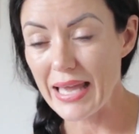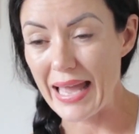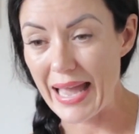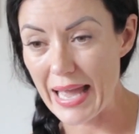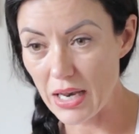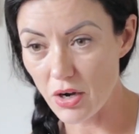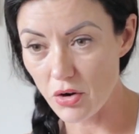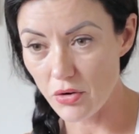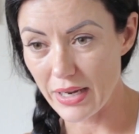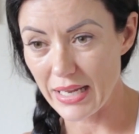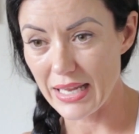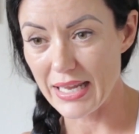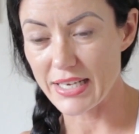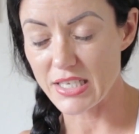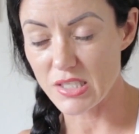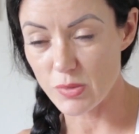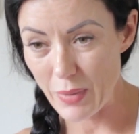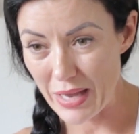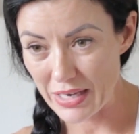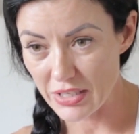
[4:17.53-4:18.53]
calorie
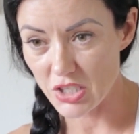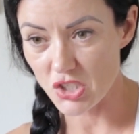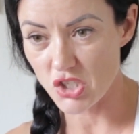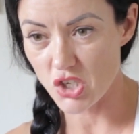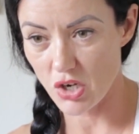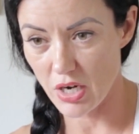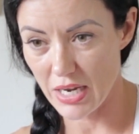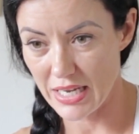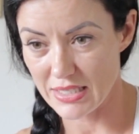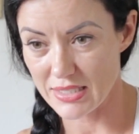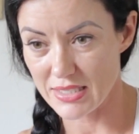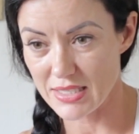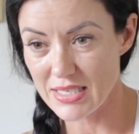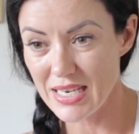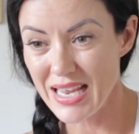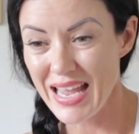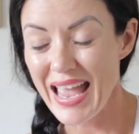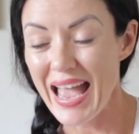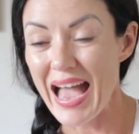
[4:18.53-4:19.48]
expenditure is.